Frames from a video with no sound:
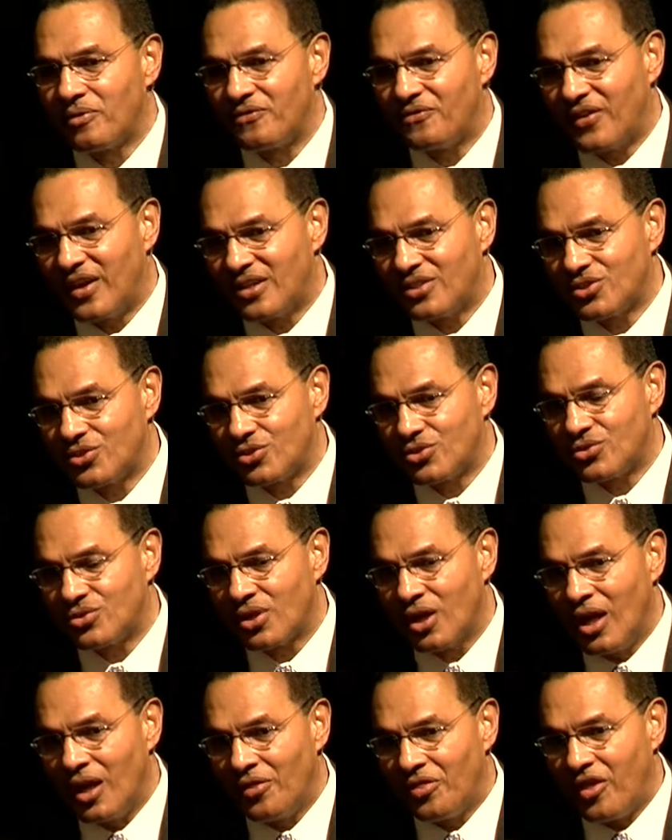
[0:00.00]

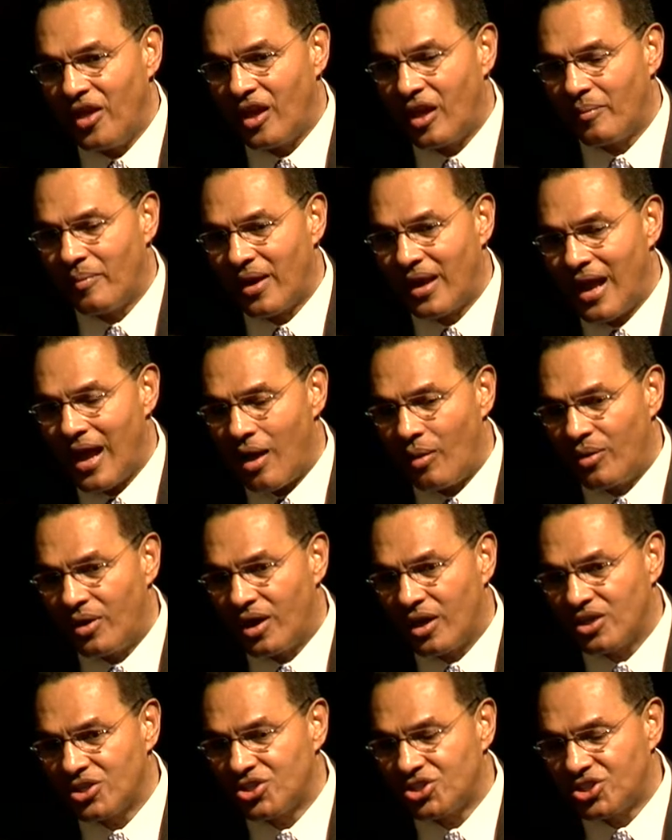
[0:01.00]
professors, think about how we're
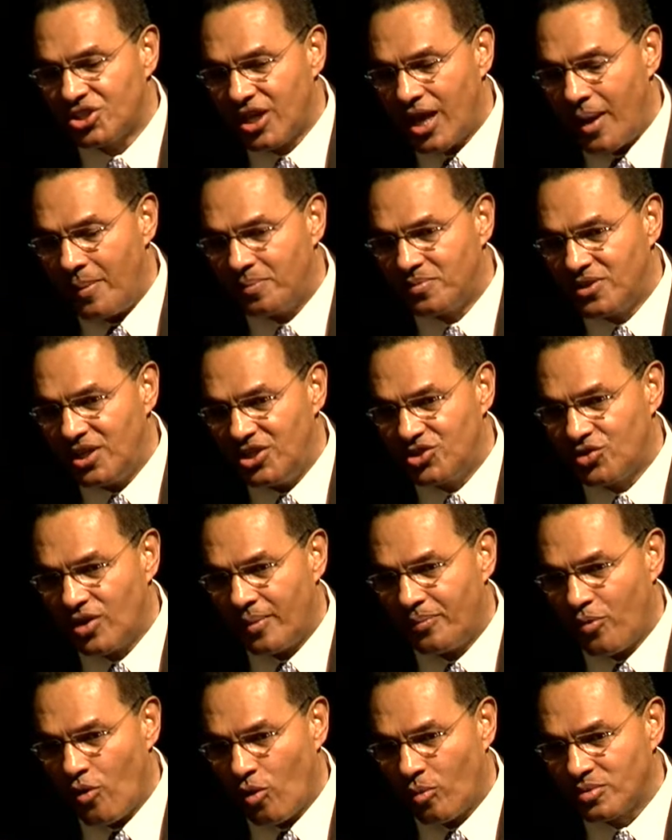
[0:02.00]
going to shape teacher
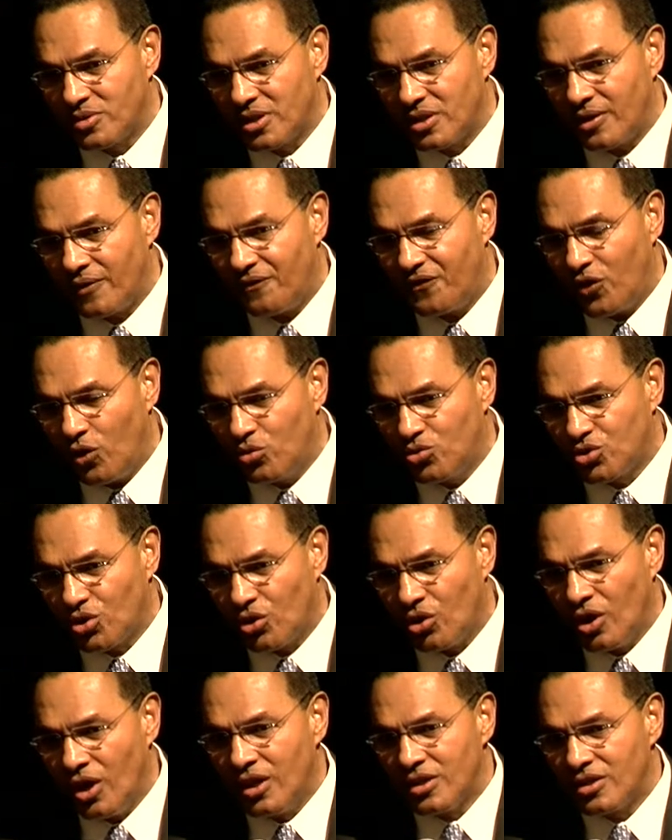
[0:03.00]
ed programs in the
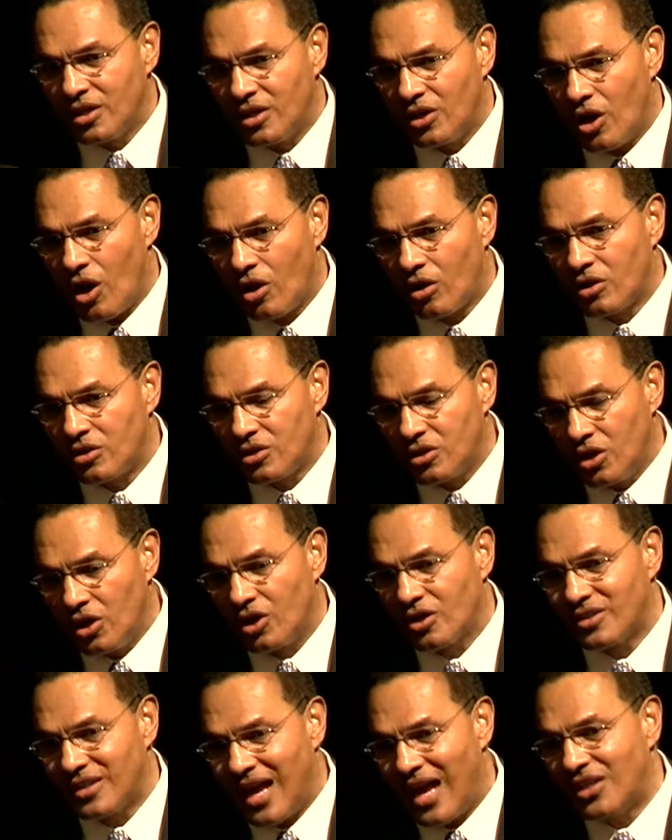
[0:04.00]
future to, not, to
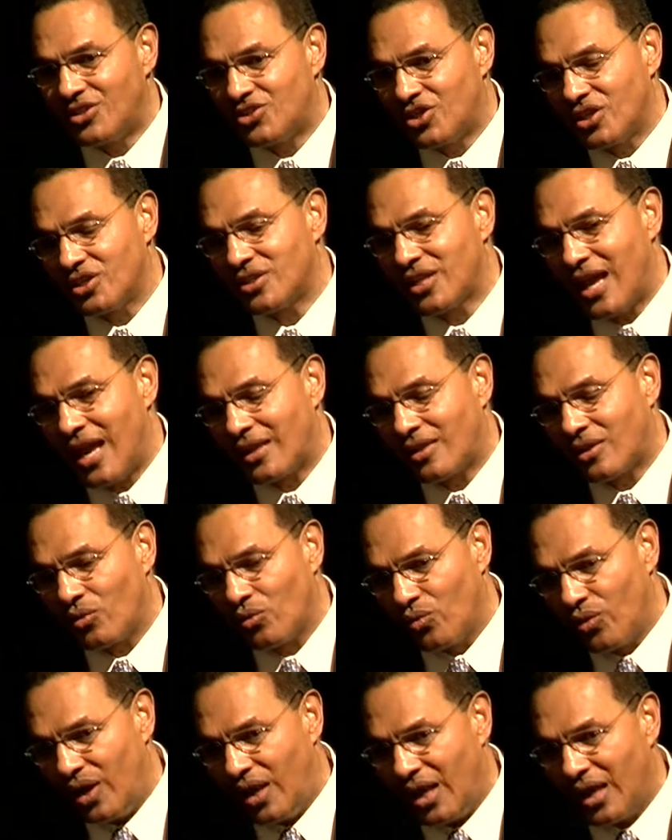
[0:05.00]
look not just at the
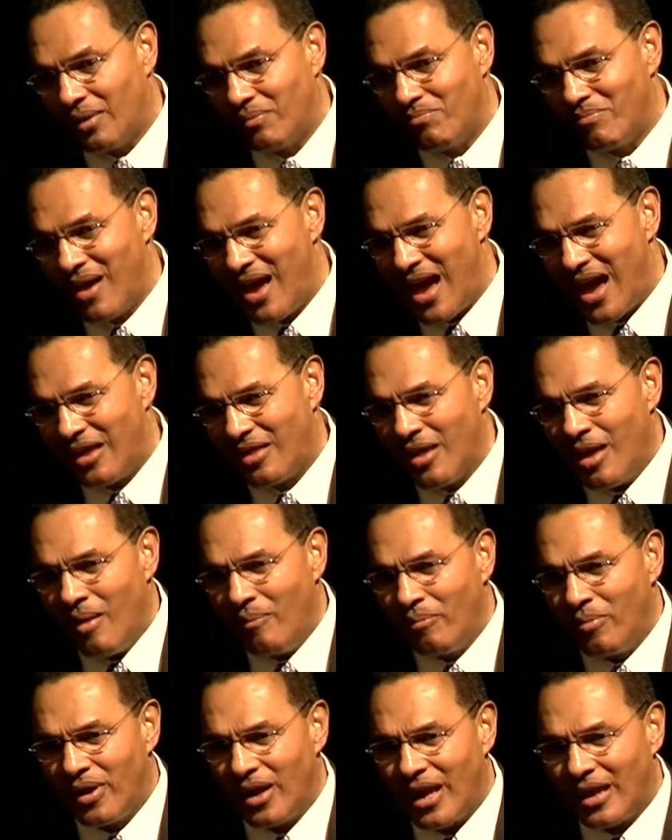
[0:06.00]
reading and math,
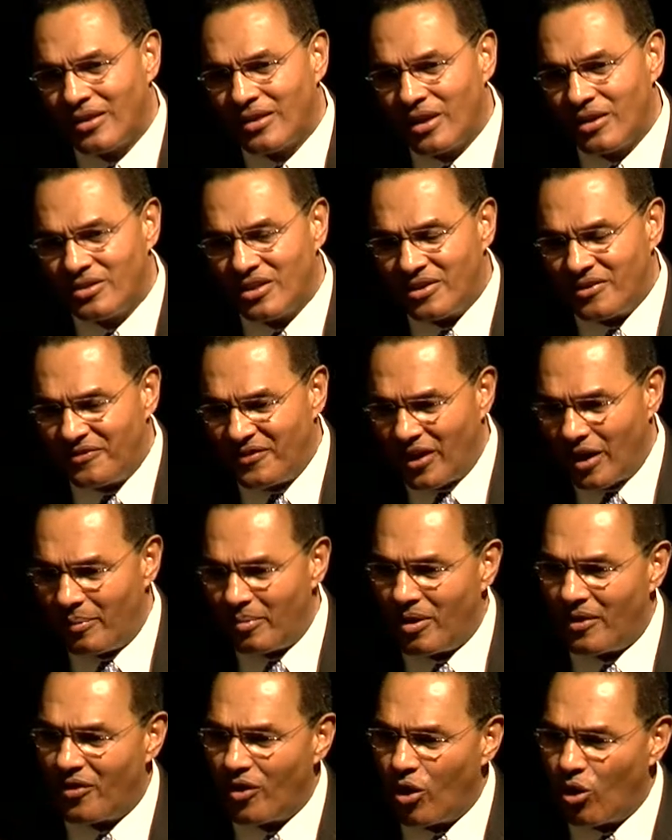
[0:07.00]
but at the, the
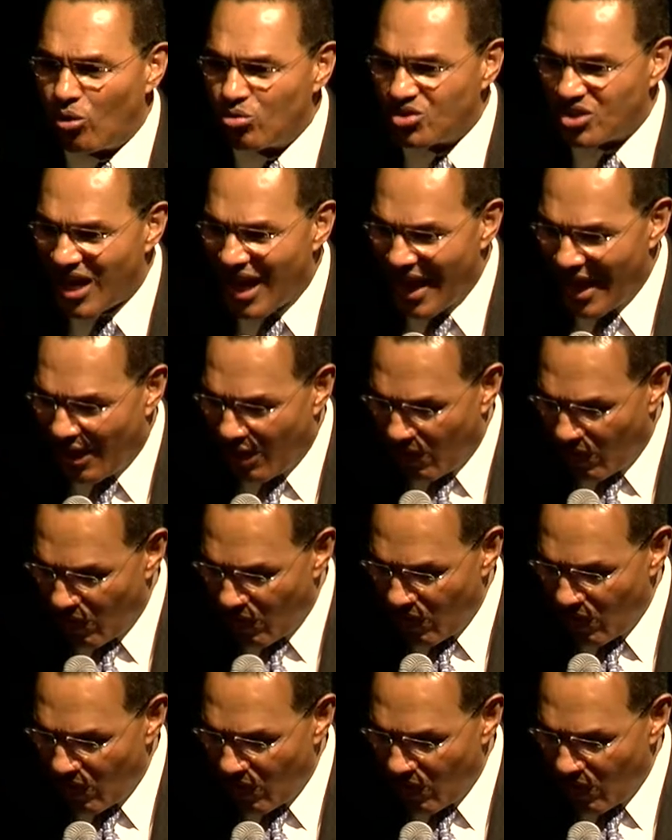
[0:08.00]
development of the whole child.